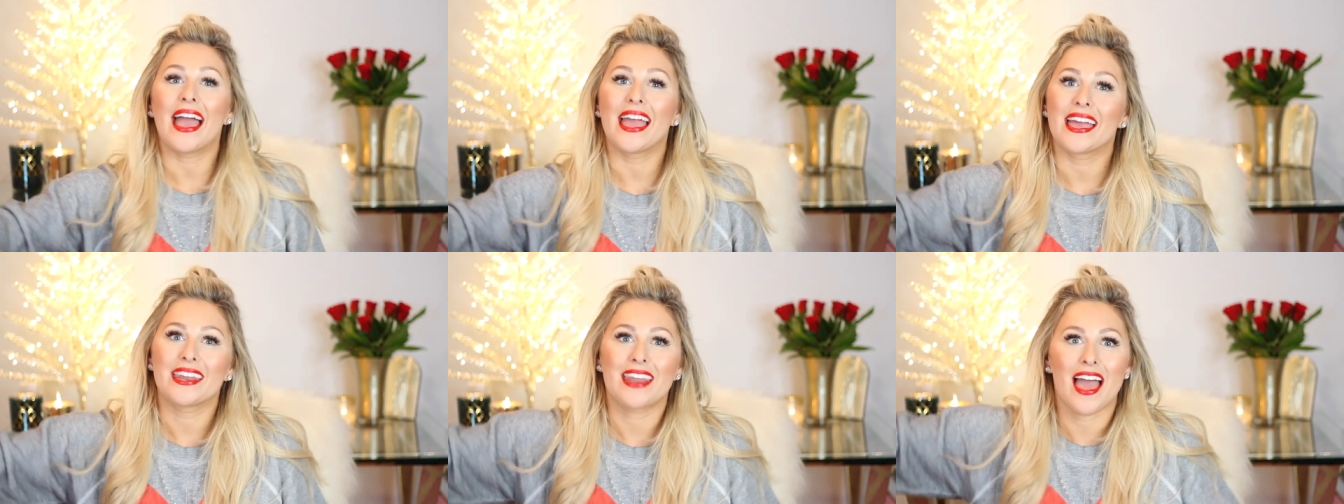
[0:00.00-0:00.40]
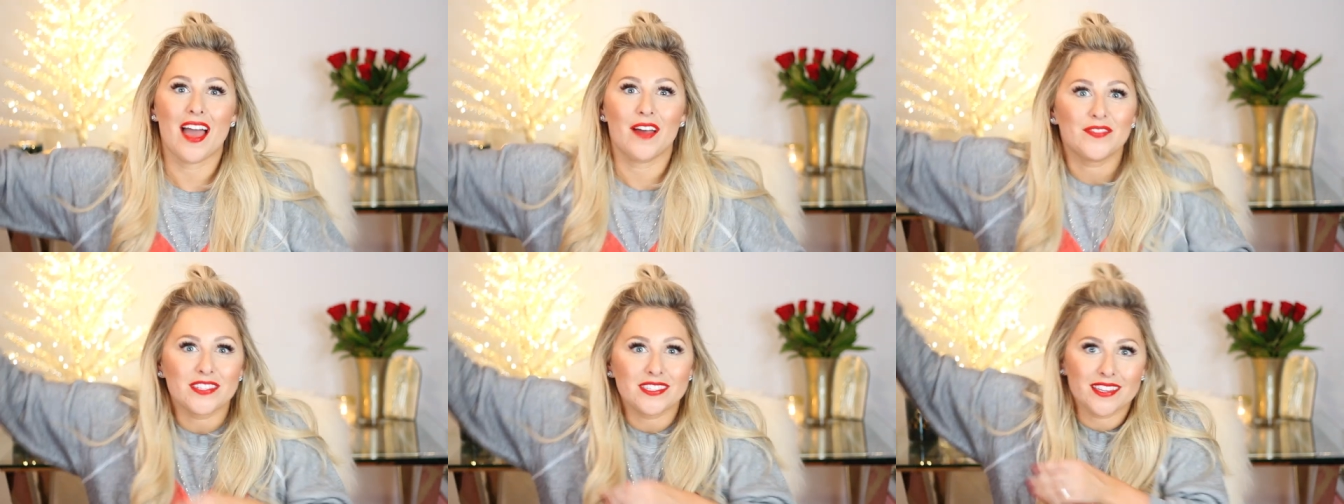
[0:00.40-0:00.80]
And I
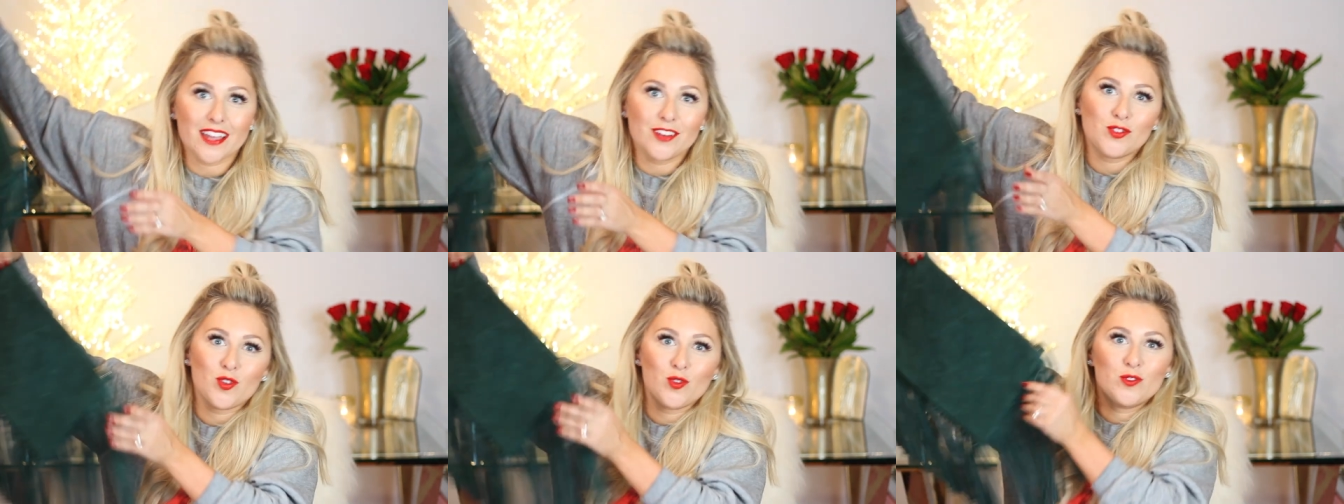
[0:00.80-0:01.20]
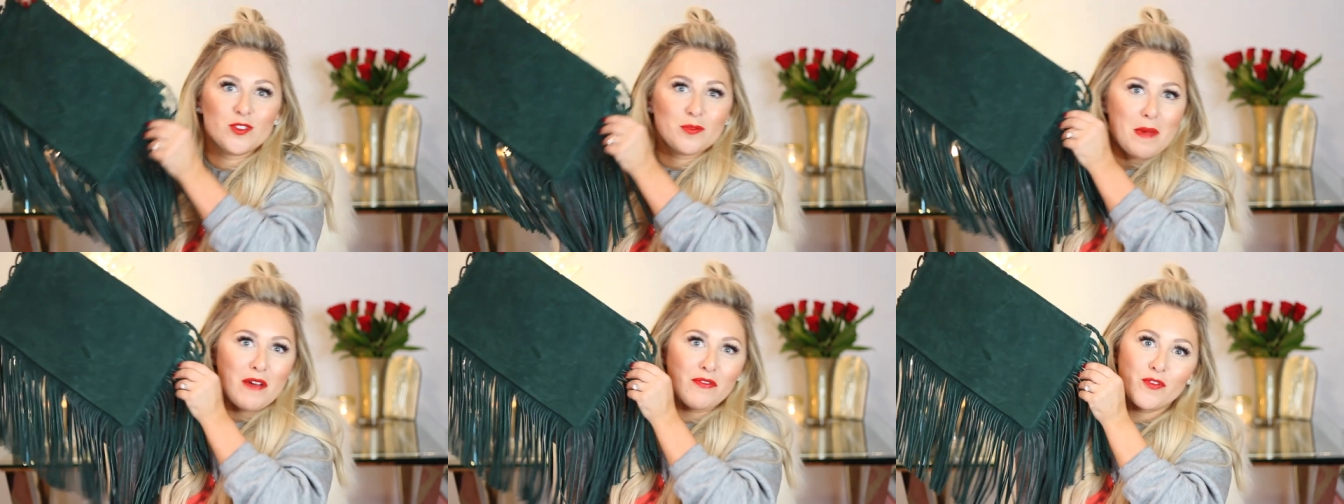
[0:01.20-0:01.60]
have to stay true
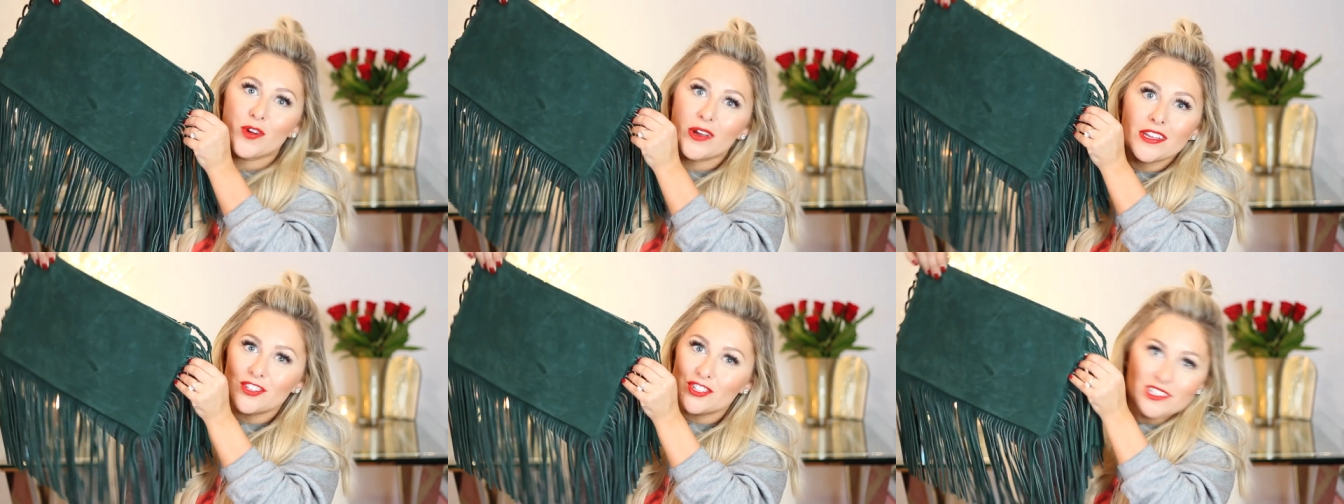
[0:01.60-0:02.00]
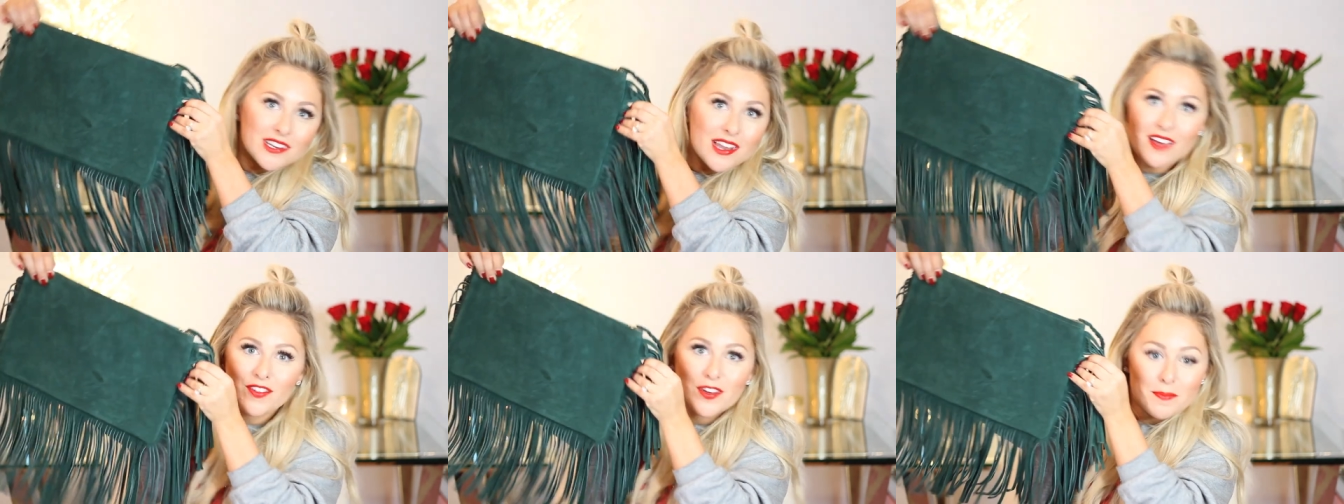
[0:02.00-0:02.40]
to my fringe
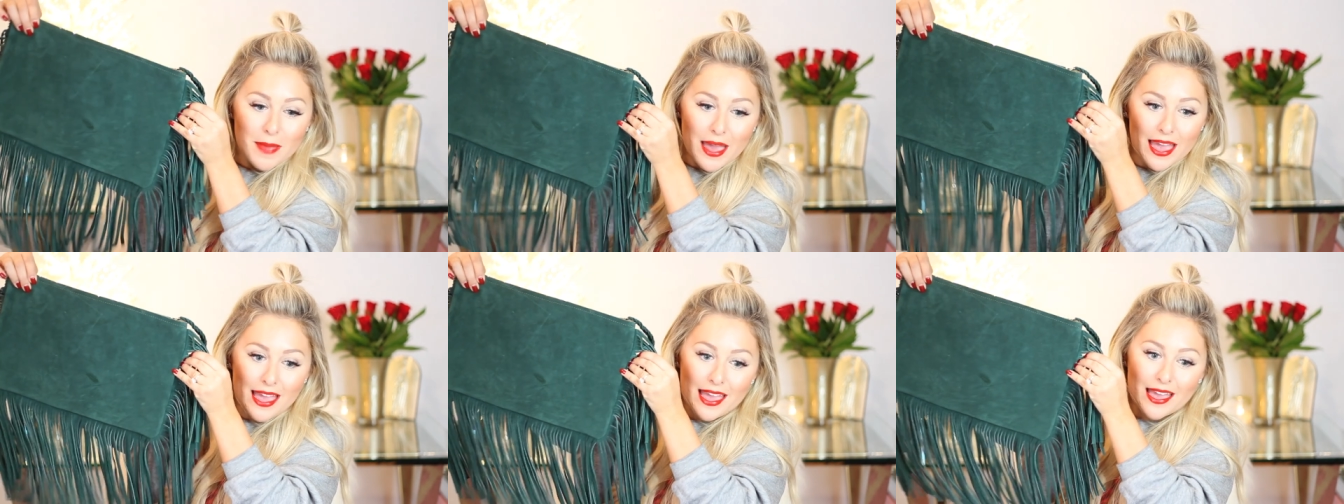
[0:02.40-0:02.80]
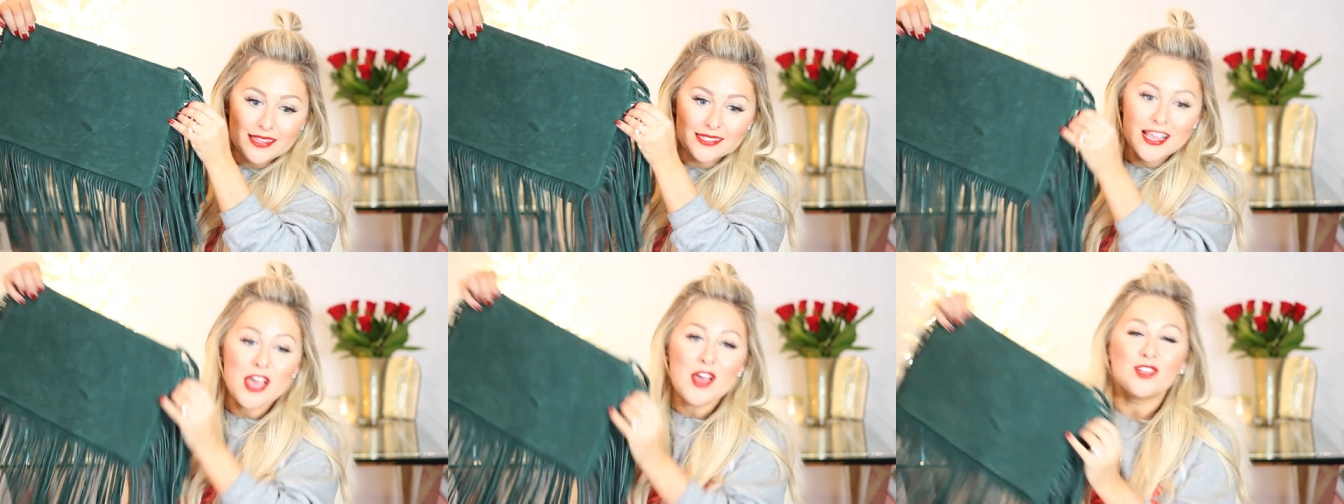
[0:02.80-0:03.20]
loving bags.